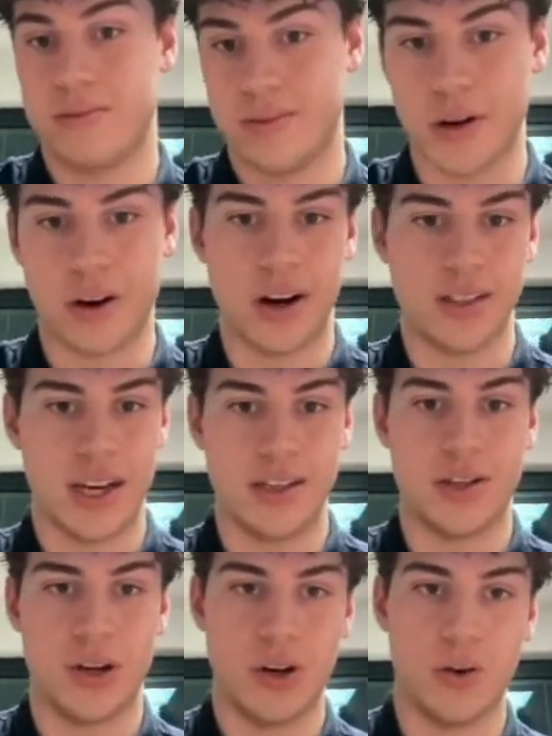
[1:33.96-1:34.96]

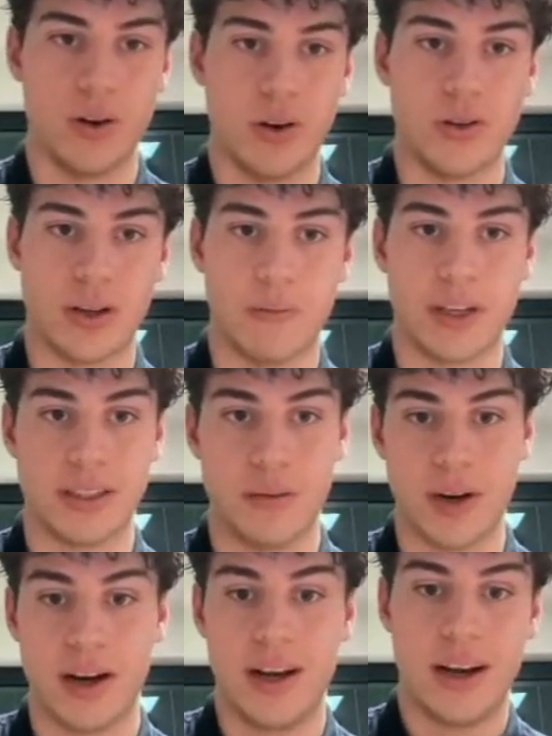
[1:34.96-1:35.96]
tokenization or something
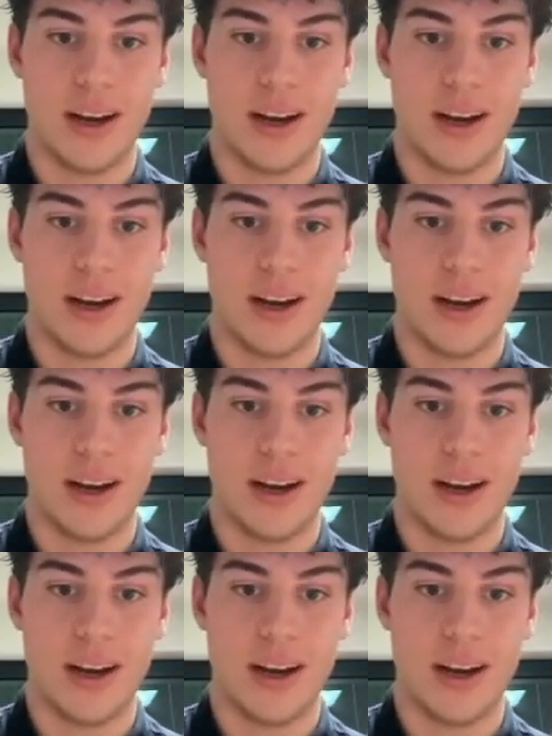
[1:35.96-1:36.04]
similar,